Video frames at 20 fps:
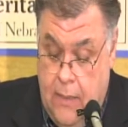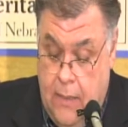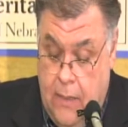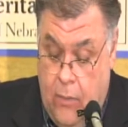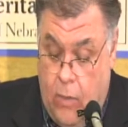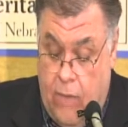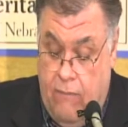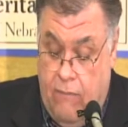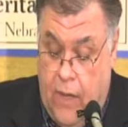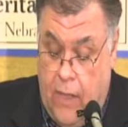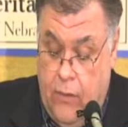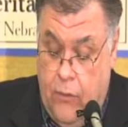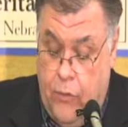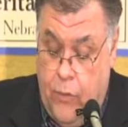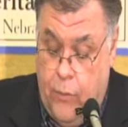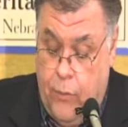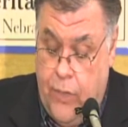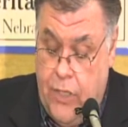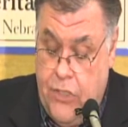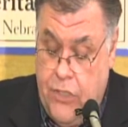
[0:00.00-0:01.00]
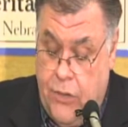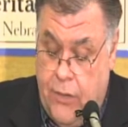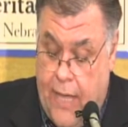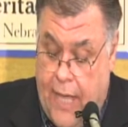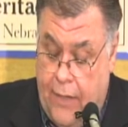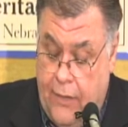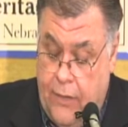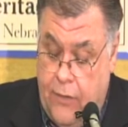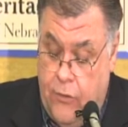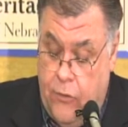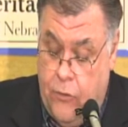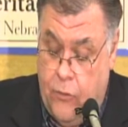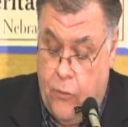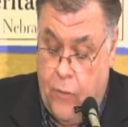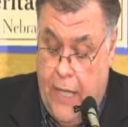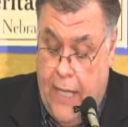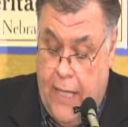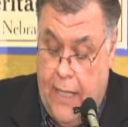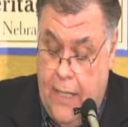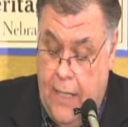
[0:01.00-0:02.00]
We followed the preacher out into the
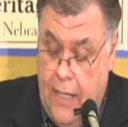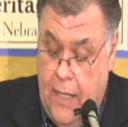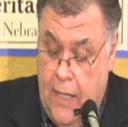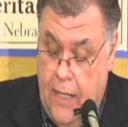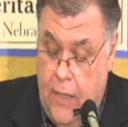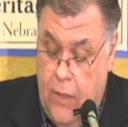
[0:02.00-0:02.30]
rain,